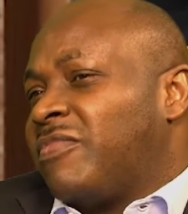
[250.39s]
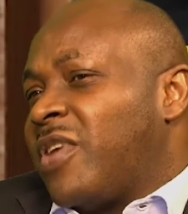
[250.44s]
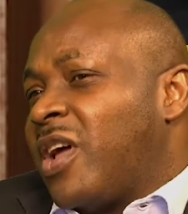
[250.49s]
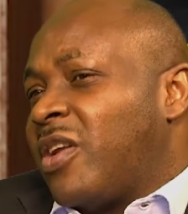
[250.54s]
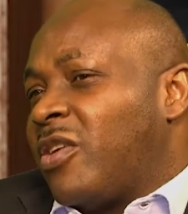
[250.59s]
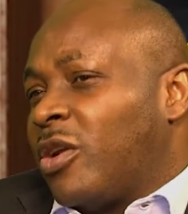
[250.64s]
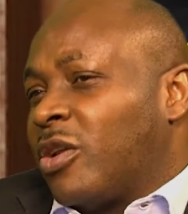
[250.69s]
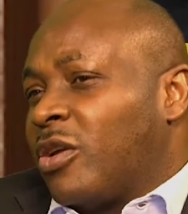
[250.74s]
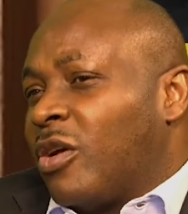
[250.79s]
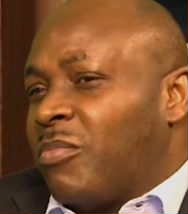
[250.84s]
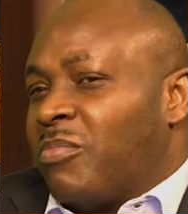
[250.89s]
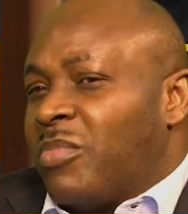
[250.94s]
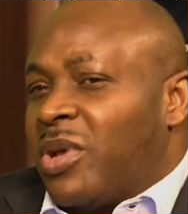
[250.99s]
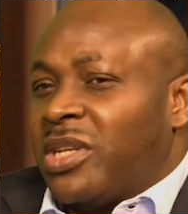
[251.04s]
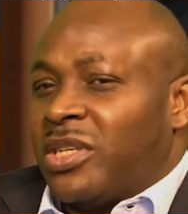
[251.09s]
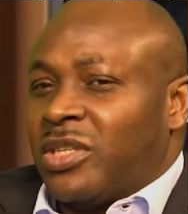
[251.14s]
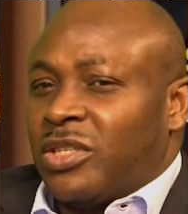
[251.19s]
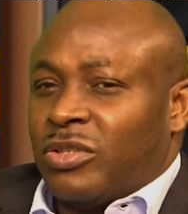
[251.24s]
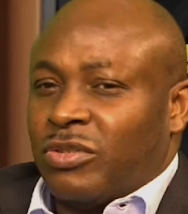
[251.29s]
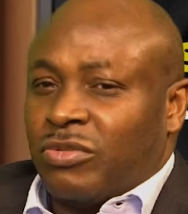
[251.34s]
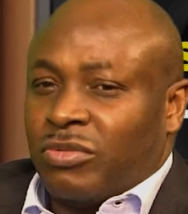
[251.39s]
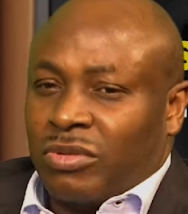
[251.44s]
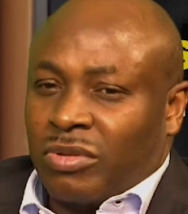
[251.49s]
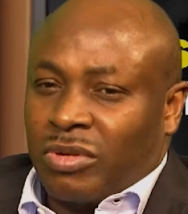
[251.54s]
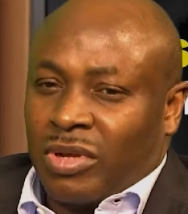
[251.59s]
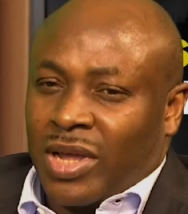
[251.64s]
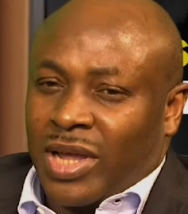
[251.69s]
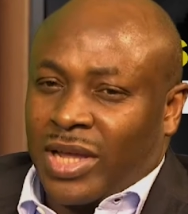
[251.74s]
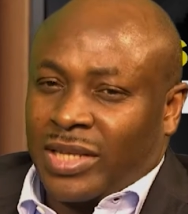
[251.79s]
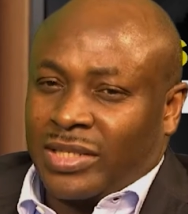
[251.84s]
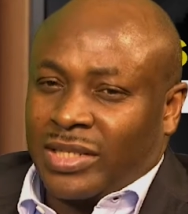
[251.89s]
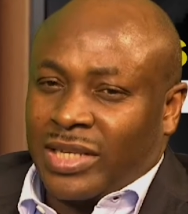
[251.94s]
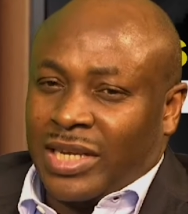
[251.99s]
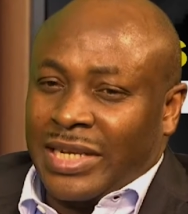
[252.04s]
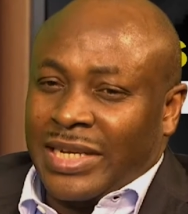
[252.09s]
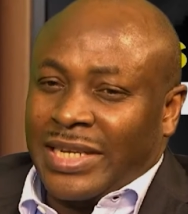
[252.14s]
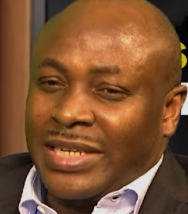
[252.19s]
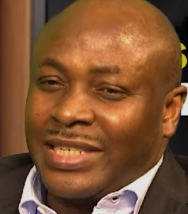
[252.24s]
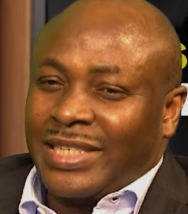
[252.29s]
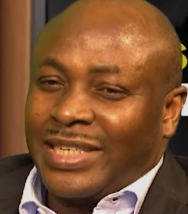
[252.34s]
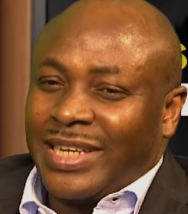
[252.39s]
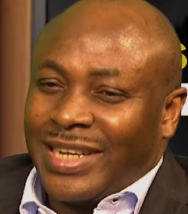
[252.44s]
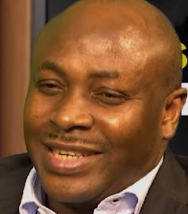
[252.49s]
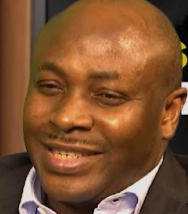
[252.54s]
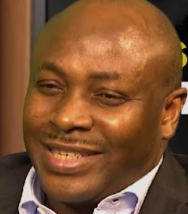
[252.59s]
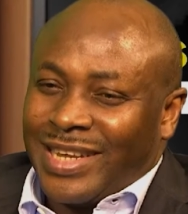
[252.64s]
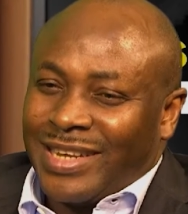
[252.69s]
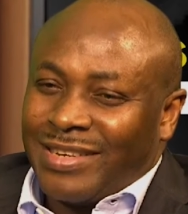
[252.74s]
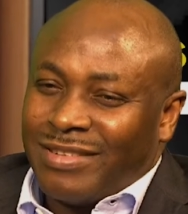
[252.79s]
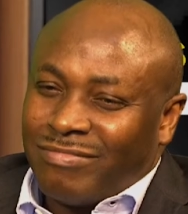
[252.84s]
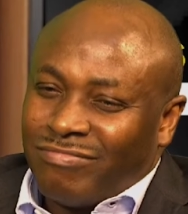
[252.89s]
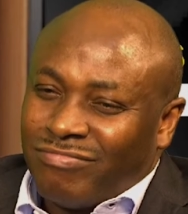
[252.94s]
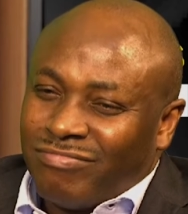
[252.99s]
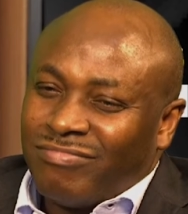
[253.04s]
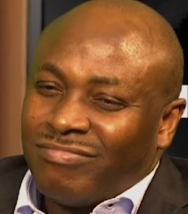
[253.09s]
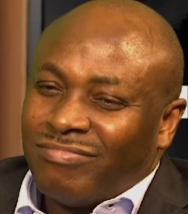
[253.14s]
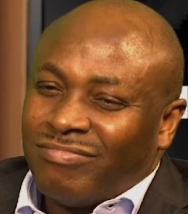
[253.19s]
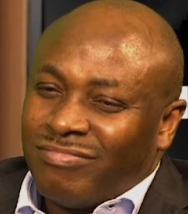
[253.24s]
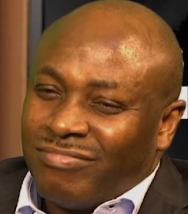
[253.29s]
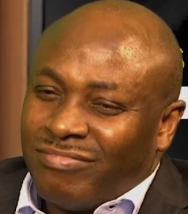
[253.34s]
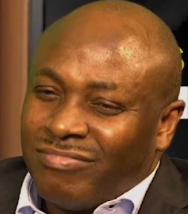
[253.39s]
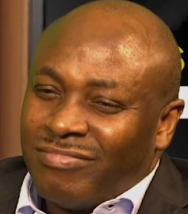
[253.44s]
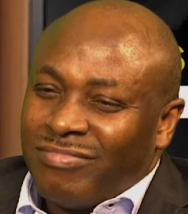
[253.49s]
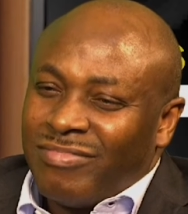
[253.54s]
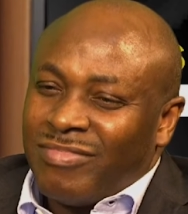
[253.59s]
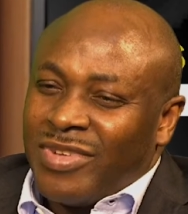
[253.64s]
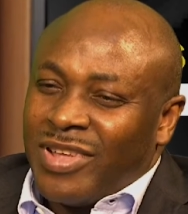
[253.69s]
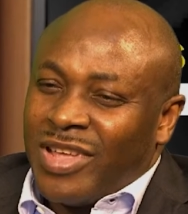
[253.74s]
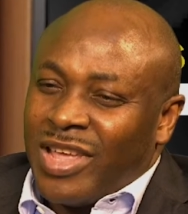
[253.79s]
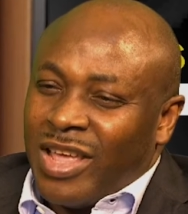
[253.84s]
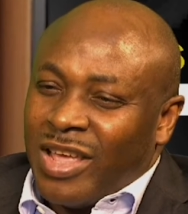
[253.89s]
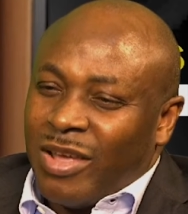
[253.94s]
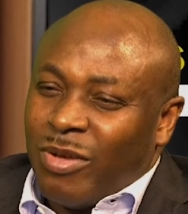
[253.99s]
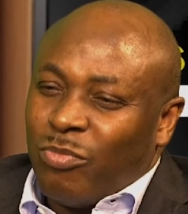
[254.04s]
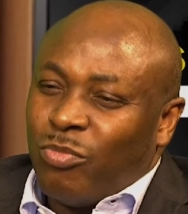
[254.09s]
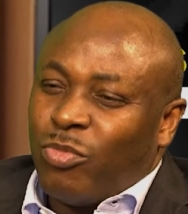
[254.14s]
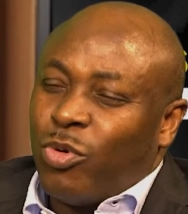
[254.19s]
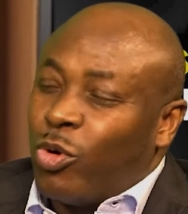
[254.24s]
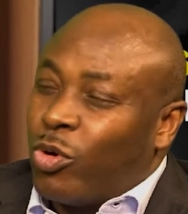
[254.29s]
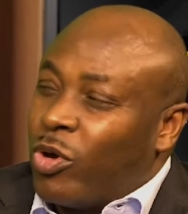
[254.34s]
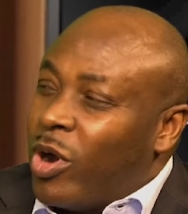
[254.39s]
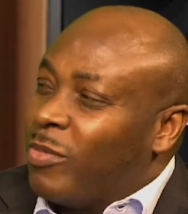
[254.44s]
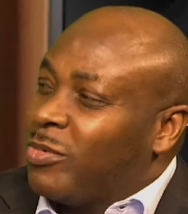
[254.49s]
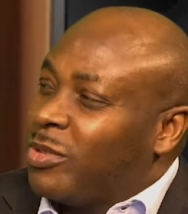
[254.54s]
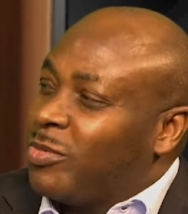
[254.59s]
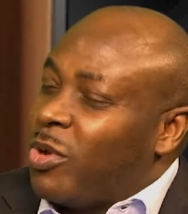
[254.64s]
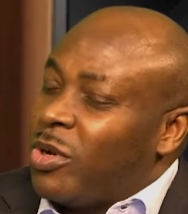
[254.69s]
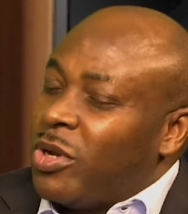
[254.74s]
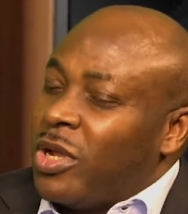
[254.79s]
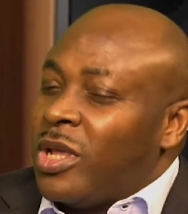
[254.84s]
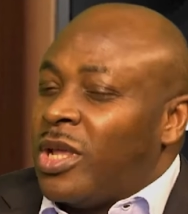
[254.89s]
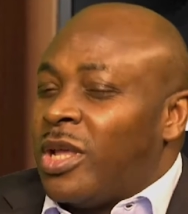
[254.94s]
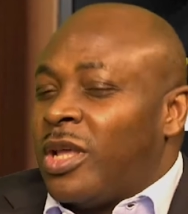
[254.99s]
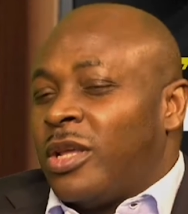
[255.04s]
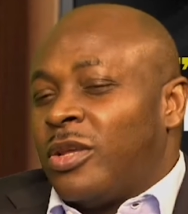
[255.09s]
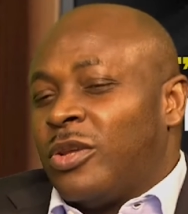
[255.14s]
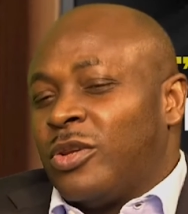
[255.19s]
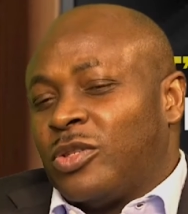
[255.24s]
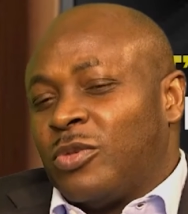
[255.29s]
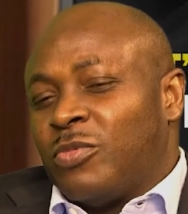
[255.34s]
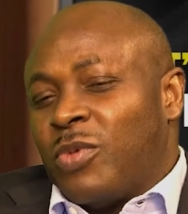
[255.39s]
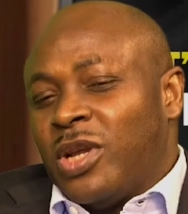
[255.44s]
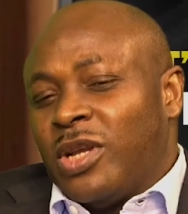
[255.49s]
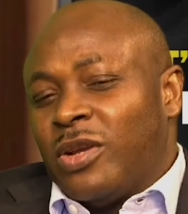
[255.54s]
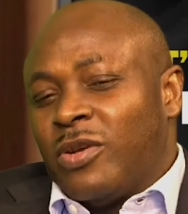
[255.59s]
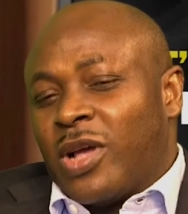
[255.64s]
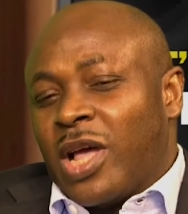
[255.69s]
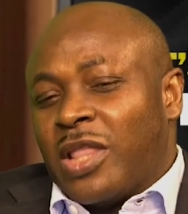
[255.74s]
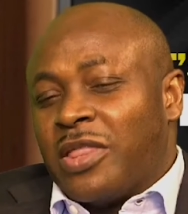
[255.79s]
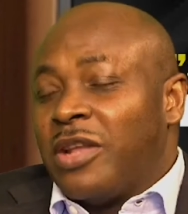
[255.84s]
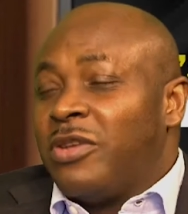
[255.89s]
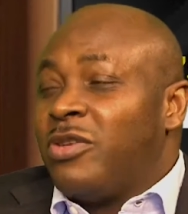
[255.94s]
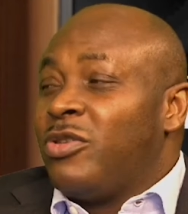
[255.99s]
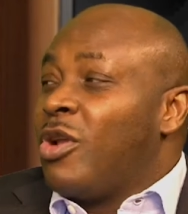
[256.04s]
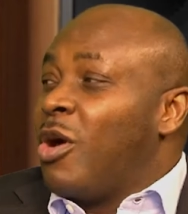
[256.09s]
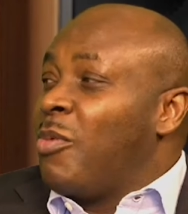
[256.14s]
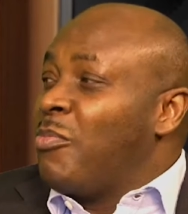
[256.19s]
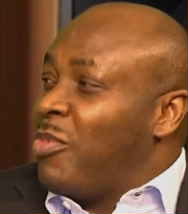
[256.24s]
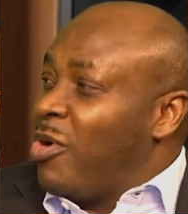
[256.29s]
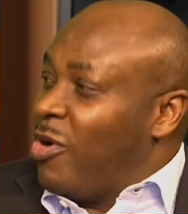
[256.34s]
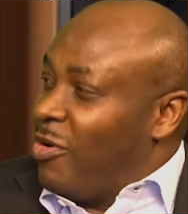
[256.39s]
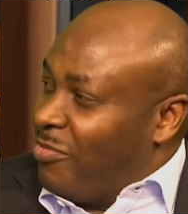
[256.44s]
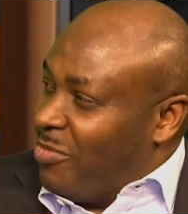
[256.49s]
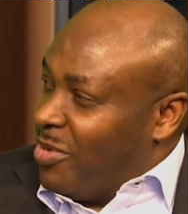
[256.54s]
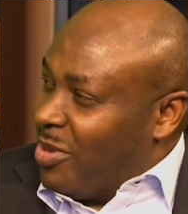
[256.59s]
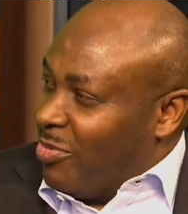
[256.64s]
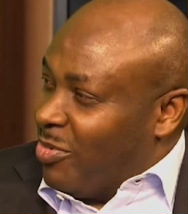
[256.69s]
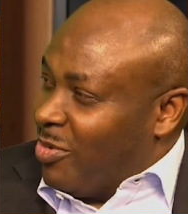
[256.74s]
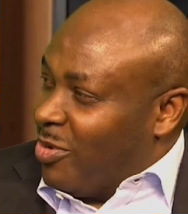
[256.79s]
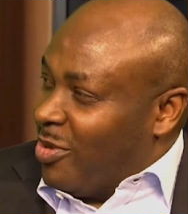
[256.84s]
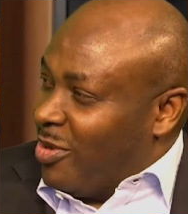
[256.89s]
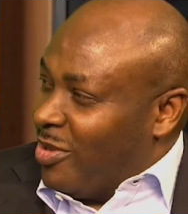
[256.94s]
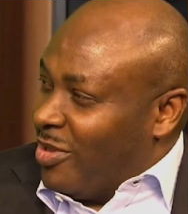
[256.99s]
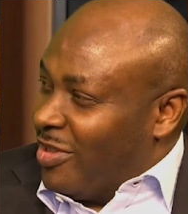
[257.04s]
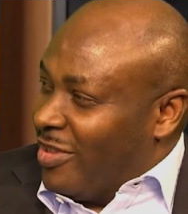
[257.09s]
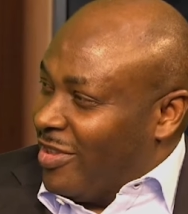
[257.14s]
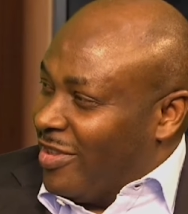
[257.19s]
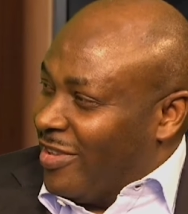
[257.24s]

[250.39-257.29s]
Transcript: Federal government has initiated programs, but you see, when you look at the number of people,